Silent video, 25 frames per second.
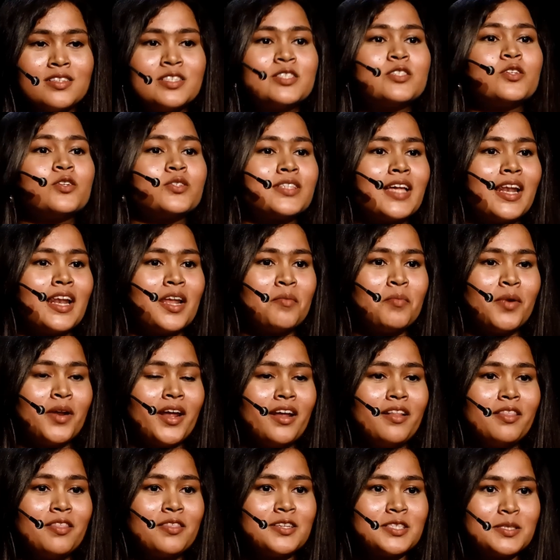So
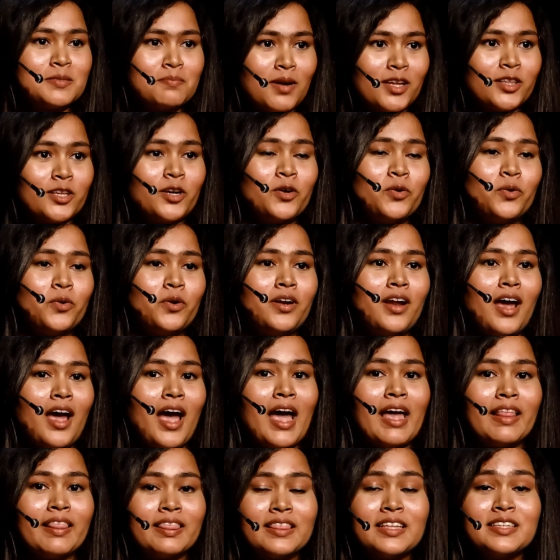celebrate this motherhood
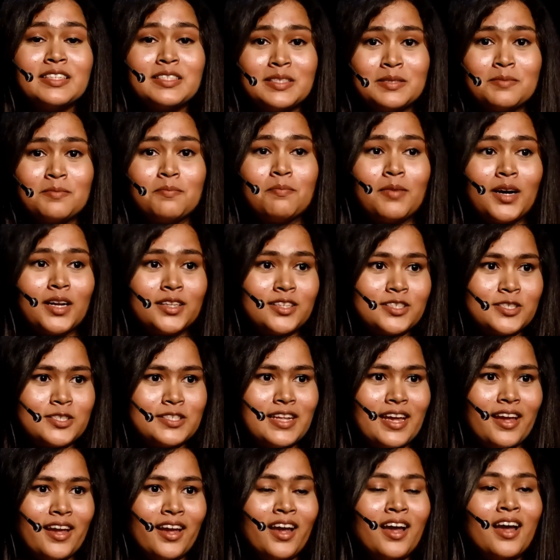and this Mother's
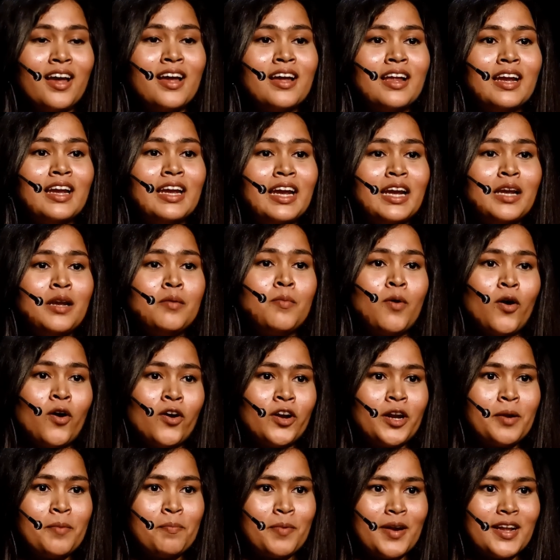Day, Lil
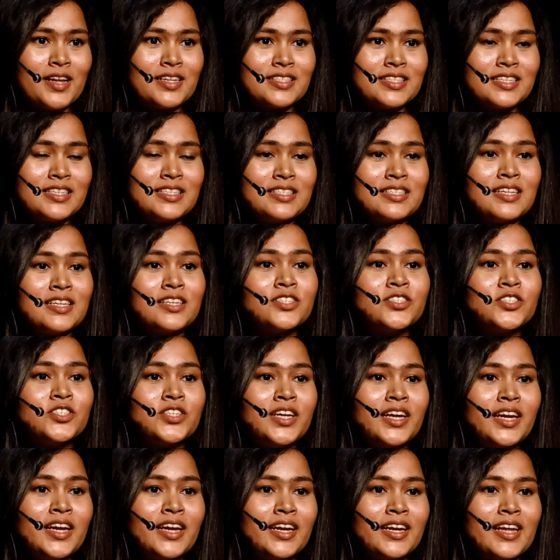Bondre presents
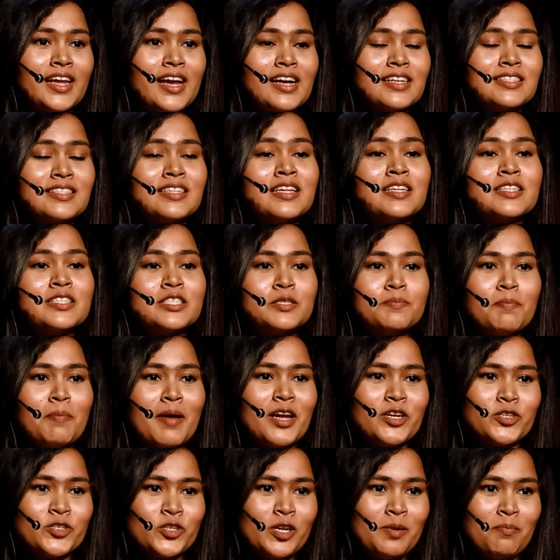CHERIE India's
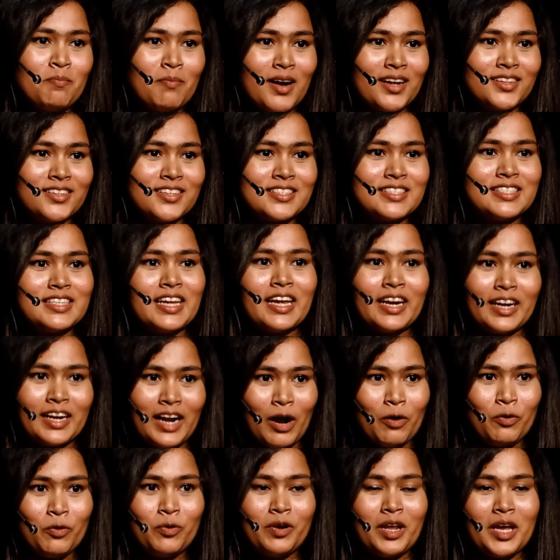special Mother's Day
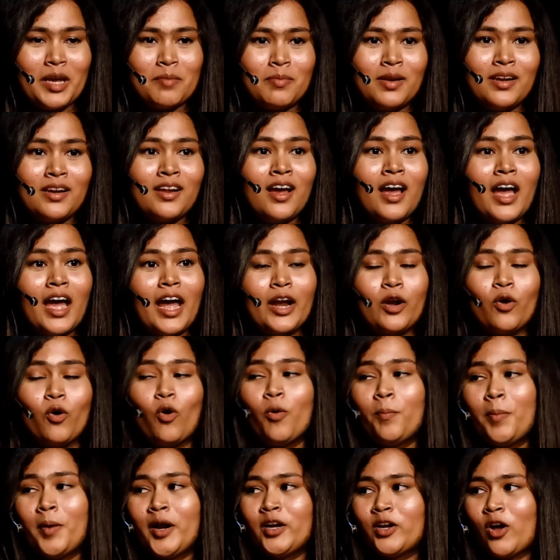roundtable, an
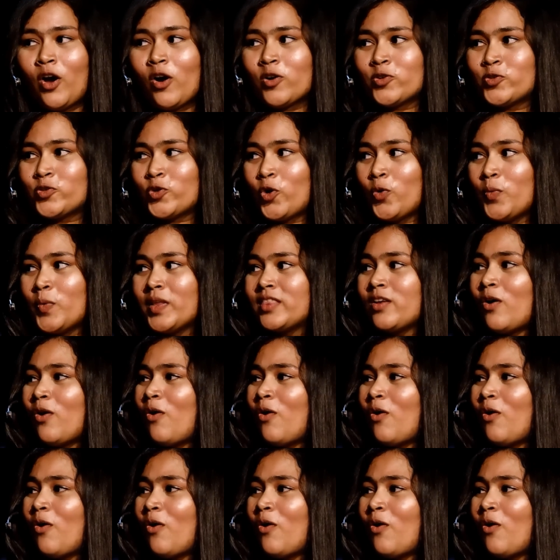open talk show with